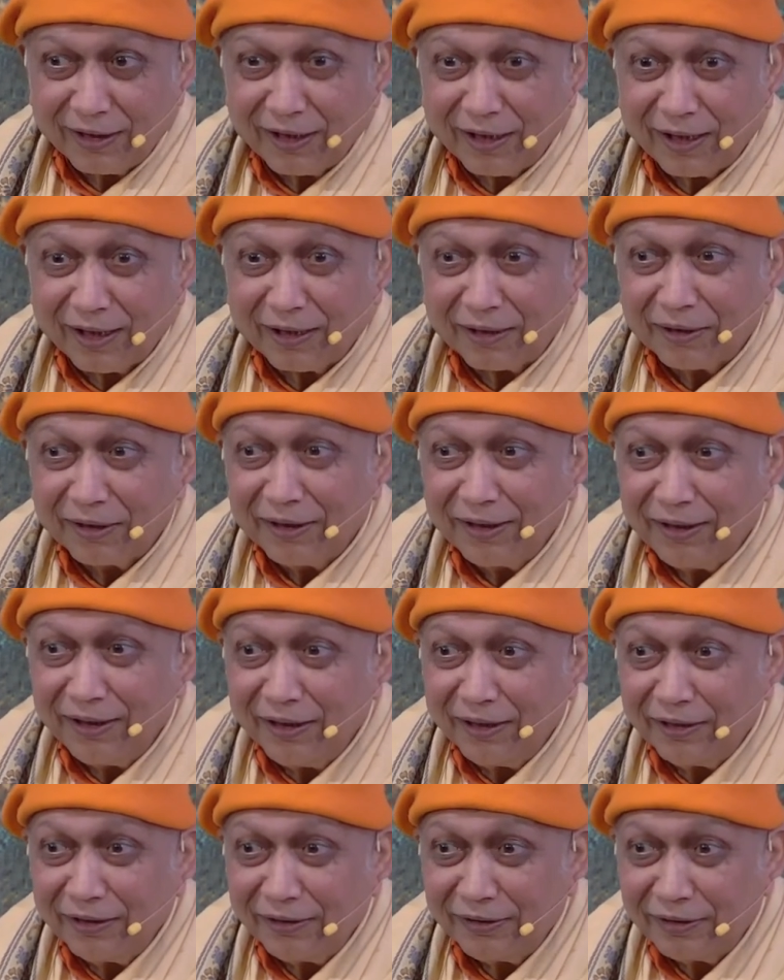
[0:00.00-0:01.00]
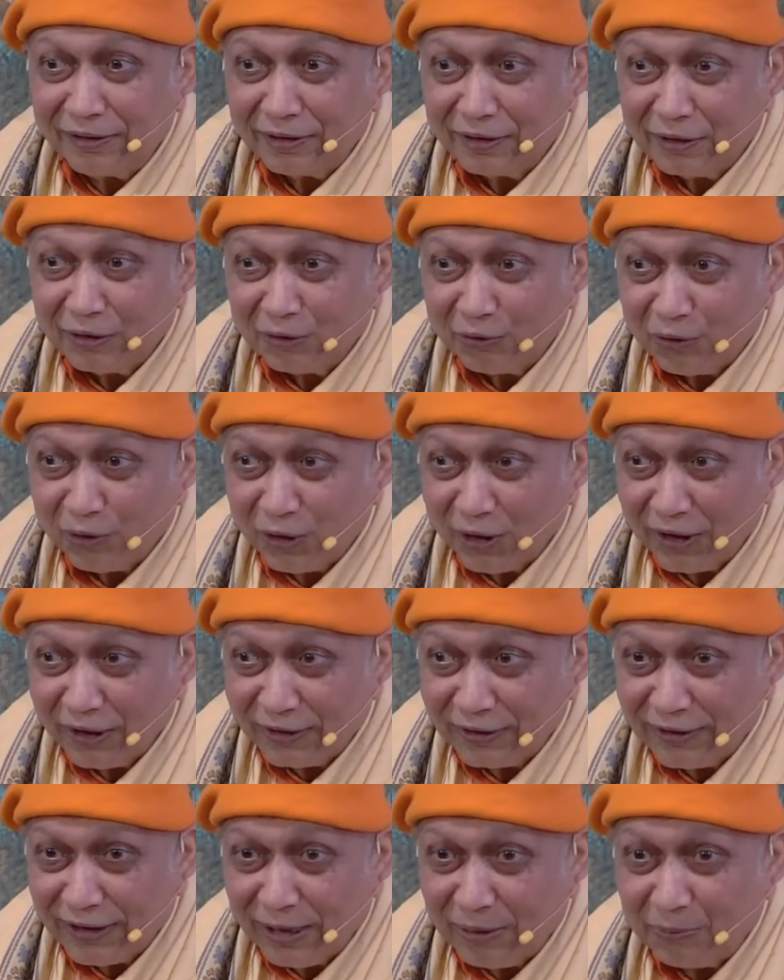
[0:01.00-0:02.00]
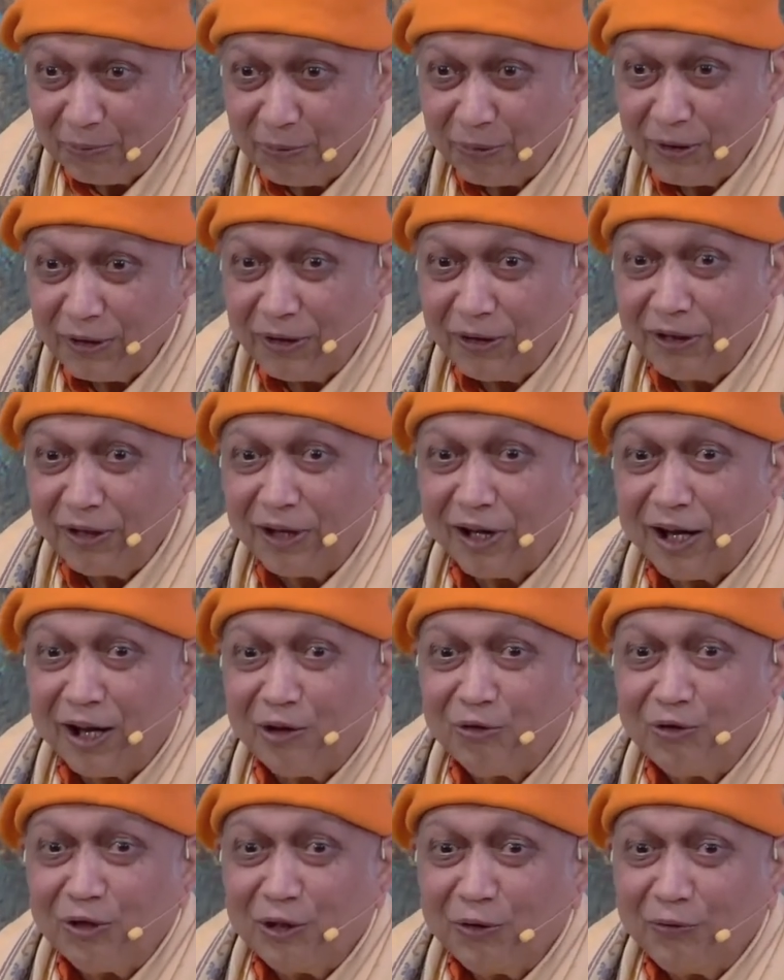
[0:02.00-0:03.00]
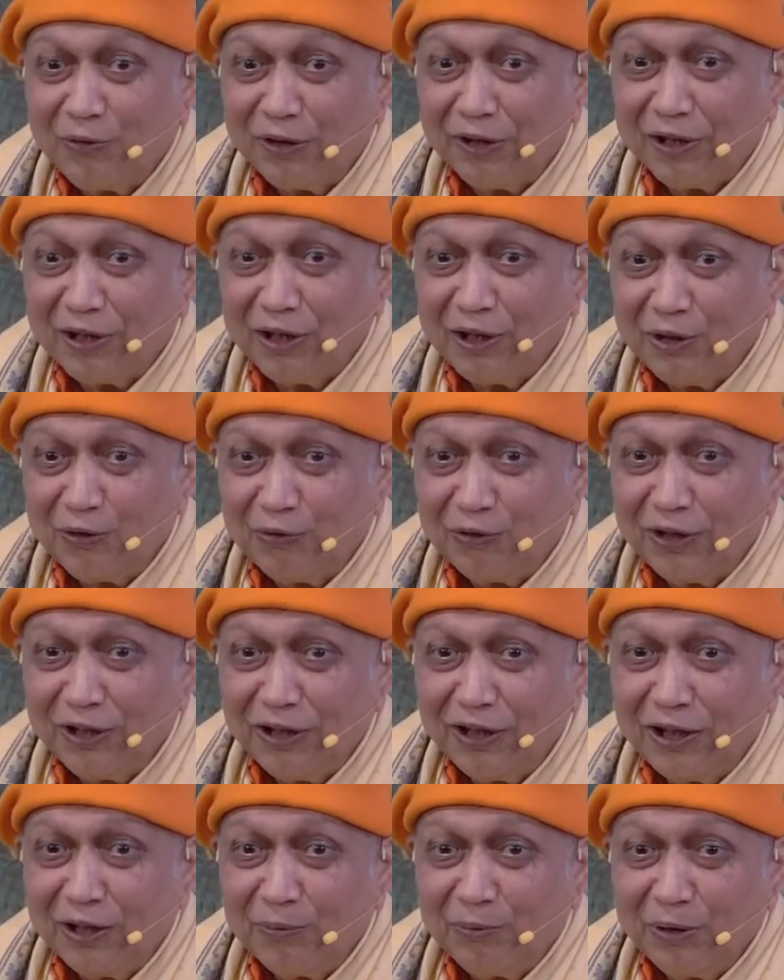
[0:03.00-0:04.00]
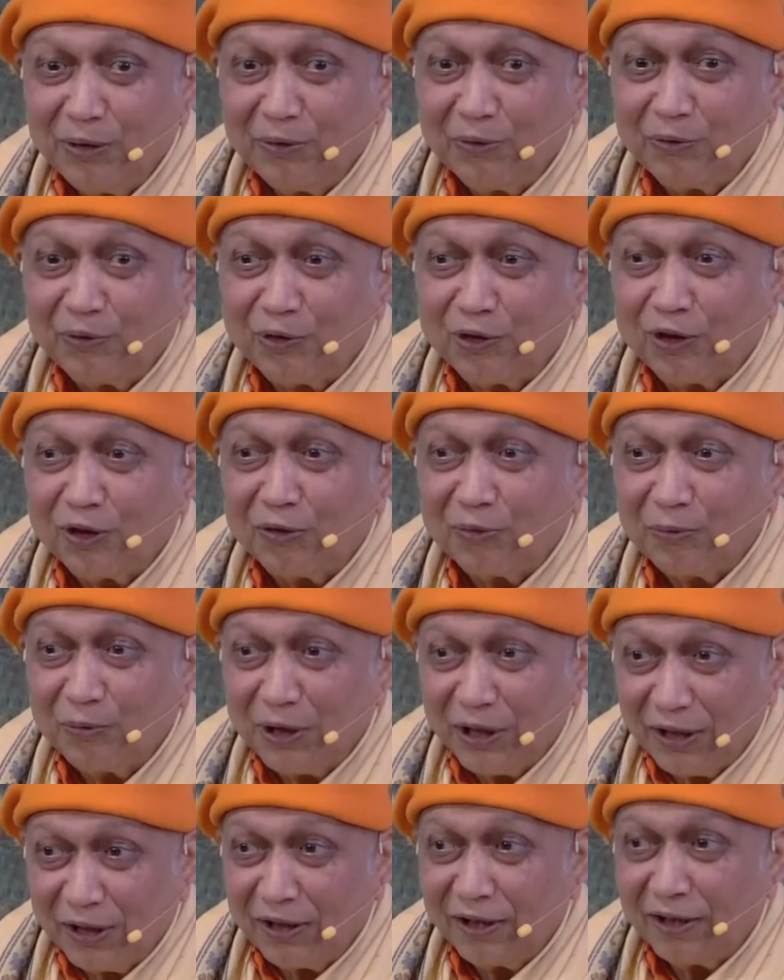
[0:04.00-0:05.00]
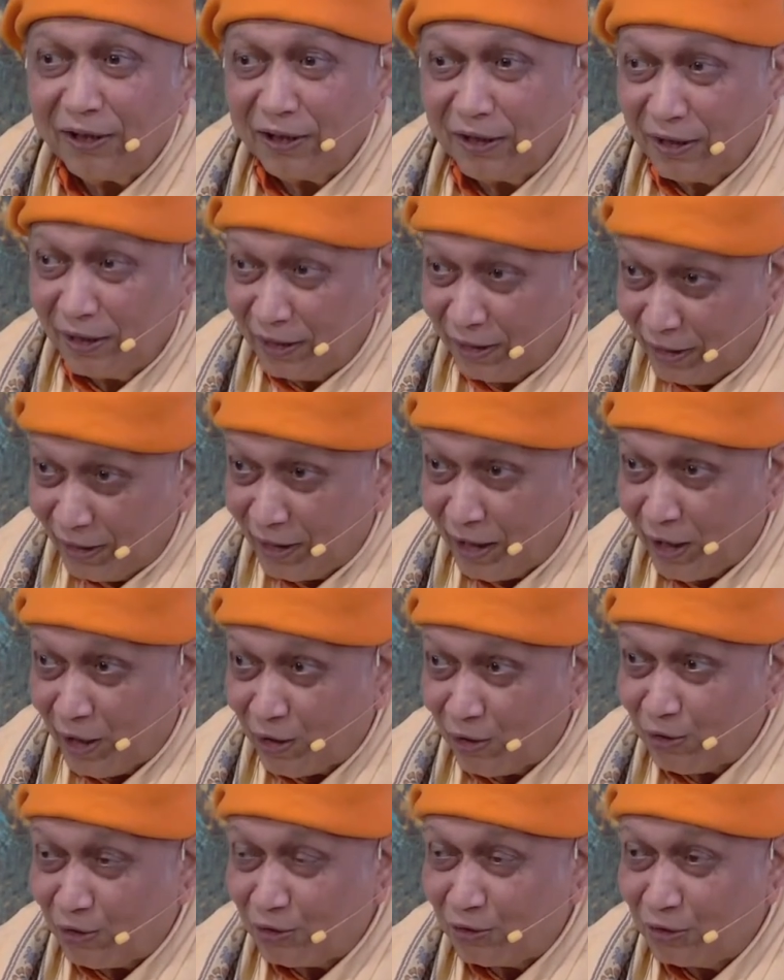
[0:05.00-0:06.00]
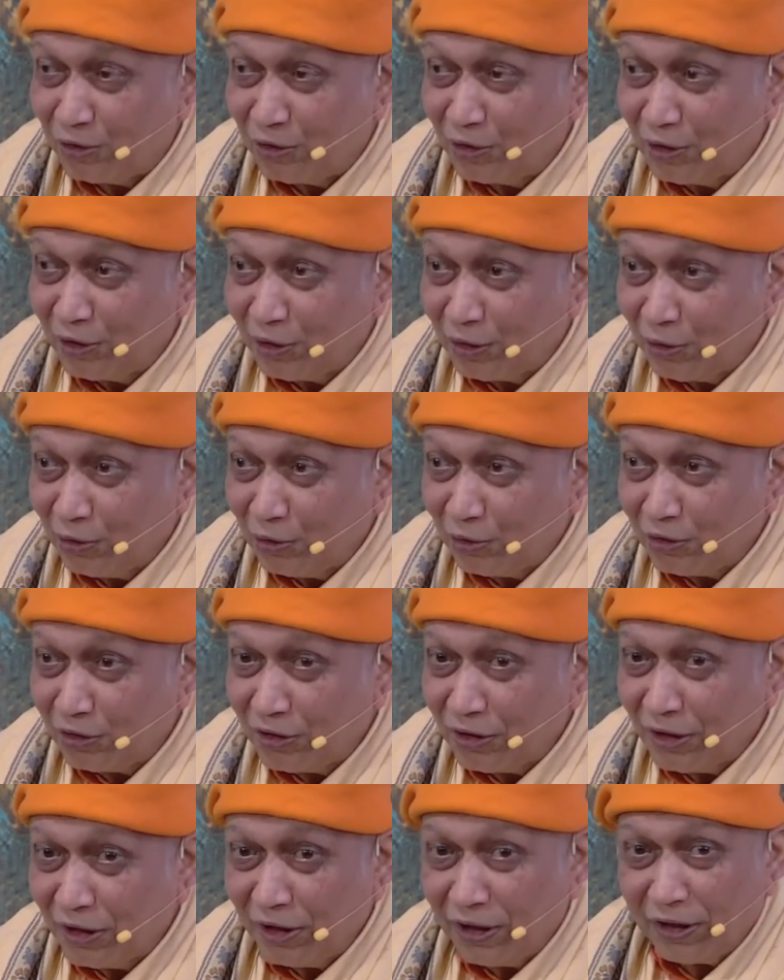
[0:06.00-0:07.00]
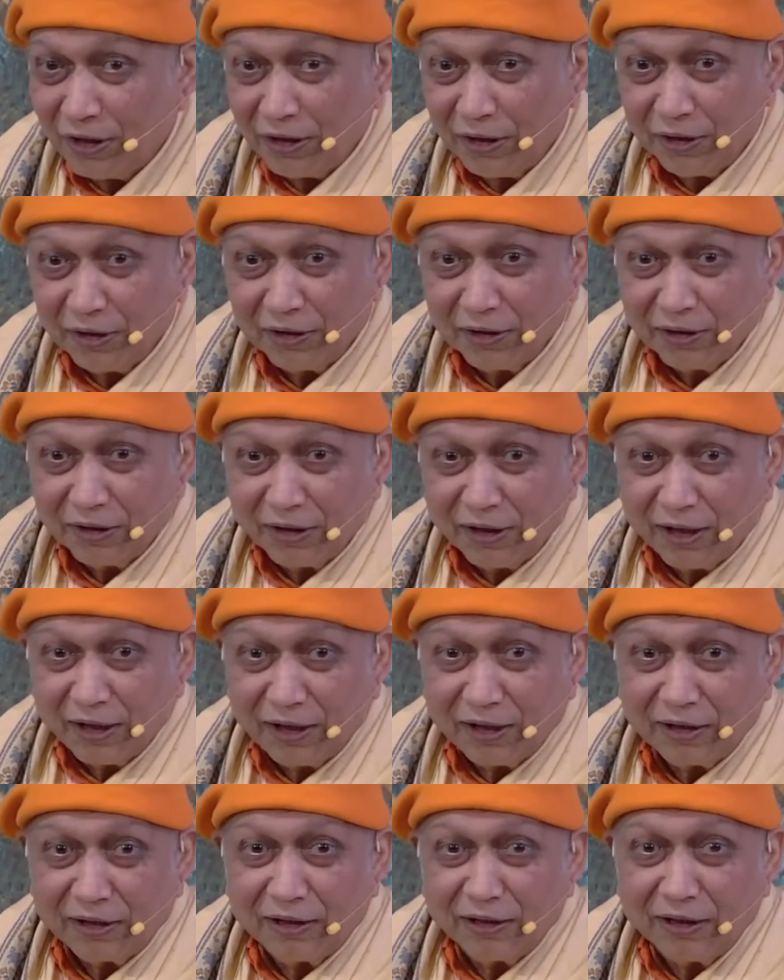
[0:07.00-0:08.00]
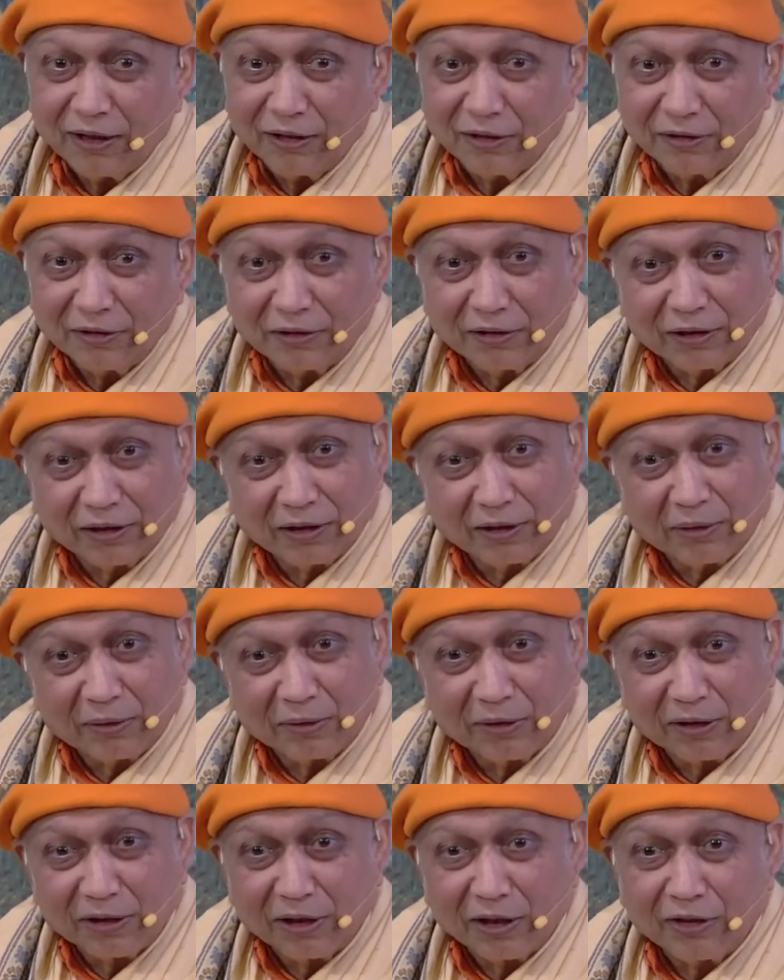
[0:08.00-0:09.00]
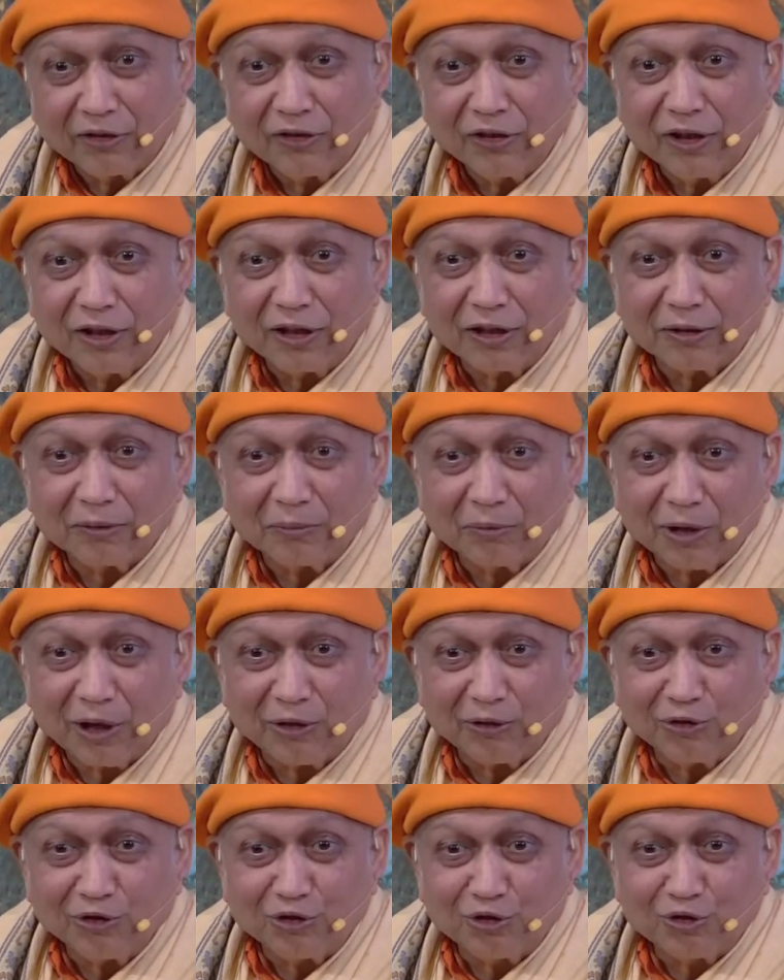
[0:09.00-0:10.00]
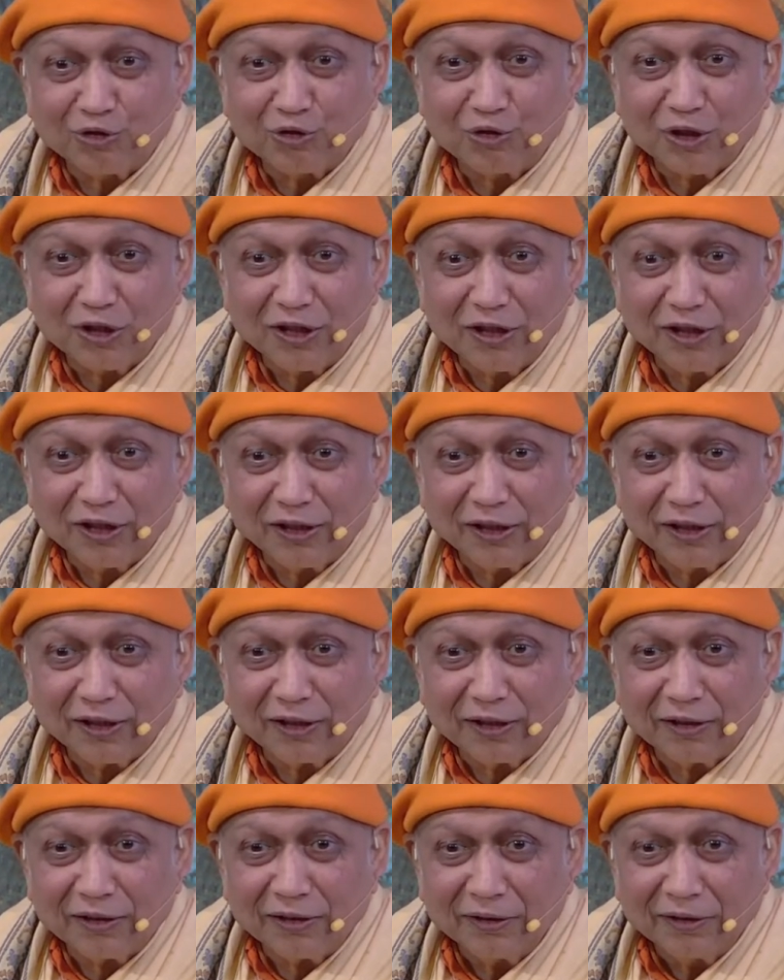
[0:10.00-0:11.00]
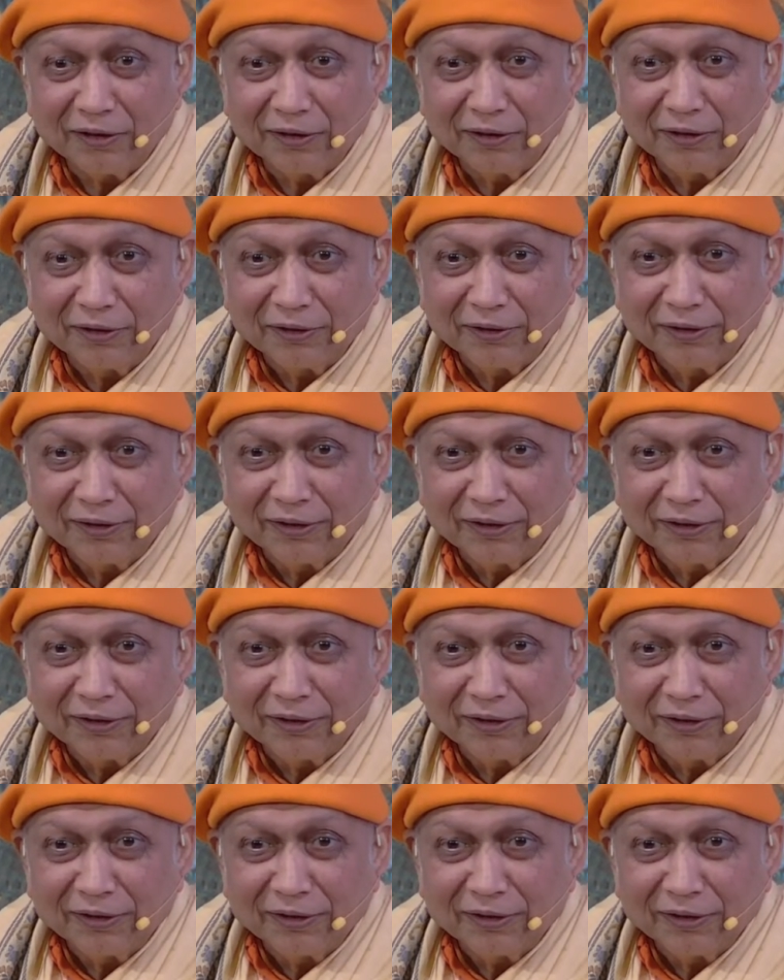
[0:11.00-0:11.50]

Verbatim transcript: Uh, it is, for example, how difficult will it be for me now to see uh, this uh, Krishna Brown student here?